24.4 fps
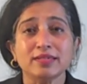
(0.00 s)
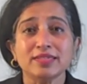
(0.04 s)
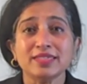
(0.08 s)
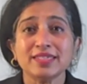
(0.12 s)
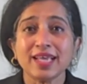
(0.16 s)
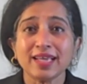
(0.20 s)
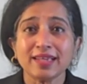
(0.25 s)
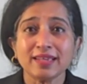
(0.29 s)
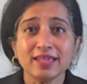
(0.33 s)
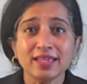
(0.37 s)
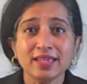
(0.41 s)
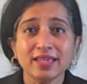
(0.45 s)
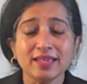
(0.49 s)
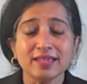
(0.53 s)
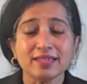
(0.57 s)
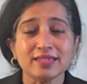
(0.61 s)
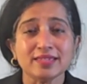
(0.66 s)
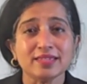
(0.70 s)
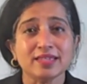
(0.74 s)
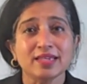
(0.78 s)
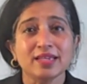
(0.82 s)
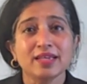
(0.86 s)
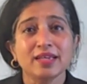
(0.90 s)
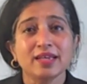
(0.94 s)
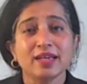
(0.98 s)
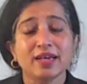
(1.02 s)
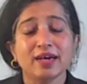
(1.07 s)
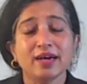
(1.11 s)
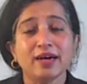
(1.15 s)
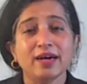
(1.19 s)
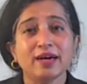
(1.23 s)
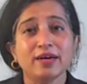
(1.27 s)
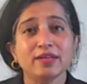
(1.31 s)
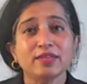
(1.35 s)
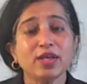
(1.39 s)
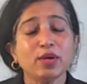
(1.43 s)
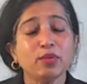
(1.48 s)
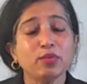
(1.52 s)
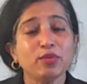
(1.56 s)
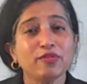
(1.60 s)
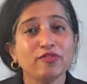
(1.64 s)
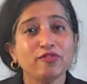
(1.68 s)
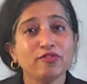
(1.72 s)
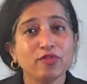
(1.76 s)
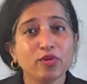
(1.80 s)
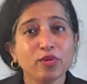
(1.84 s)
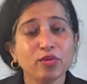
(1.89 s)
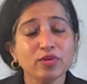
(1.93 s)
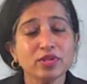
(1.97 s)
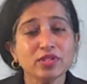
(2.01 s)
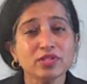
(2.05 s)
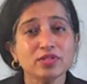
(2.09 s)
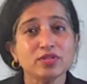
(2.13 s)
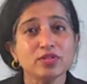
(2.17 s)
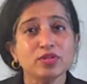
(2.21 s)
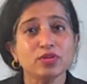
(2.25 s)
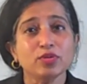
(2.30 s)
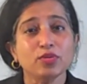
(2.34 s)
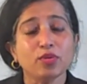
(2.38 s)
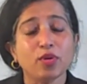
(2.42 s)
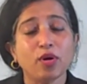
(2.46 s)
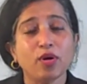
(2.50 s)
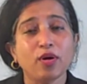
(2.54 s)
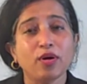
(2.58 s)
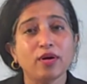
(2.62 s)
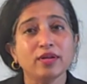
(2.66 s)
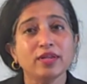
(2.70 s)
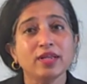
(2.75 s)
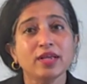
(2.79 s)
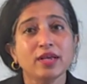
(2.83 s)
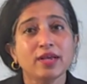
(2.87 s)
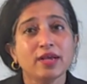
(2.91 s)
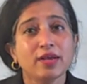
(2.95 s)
techniques that will focus you on